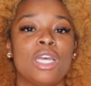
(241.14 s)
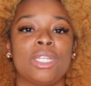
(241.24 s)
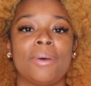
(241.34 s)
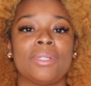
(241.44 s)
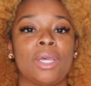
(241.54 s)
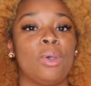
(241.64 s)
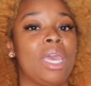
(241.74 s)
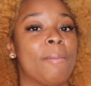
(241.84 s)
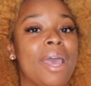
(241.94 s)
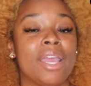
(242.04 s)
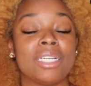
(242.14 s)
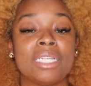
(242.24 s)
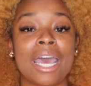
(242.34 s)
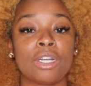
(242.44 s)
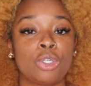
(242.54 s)
So I was like, okay, my hair is
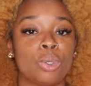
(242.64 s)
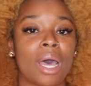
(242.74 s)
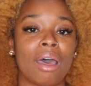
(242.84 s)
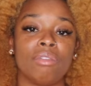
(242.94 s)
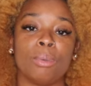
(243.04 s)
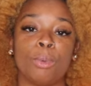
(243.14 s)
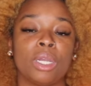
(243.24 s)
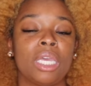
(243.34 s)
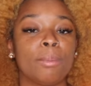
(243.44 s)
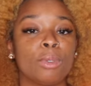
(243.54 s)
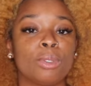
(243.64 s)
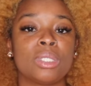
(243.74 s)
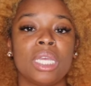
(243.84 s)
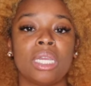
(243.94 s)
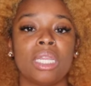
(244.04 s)
natural. I have no more chemicals
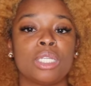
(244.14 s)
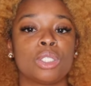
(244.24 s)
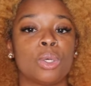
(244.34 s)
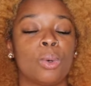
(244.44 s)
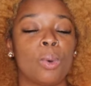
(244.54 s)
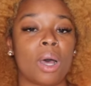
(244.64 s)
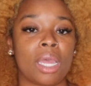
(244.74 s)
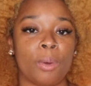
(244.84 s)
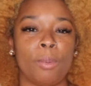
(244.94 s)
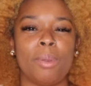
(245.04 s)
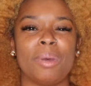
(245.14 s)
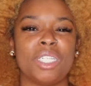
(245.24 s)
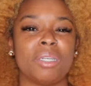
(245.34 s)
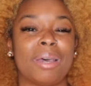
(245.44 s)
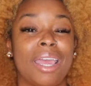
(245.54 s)
in it. So it would be my
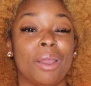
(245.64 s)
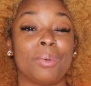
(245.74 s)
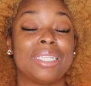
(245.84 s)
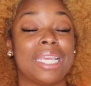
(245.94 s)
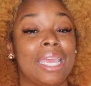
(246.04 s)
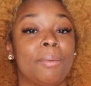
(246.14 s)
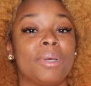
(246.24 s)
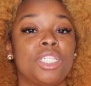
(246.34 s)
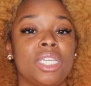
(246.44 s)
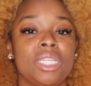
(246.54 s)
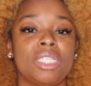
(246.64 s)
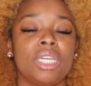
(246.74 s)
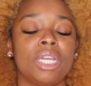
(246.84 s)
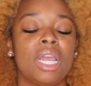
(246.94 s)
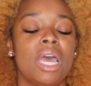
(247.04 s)
hair would take it much
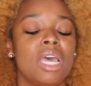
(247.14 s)
easier.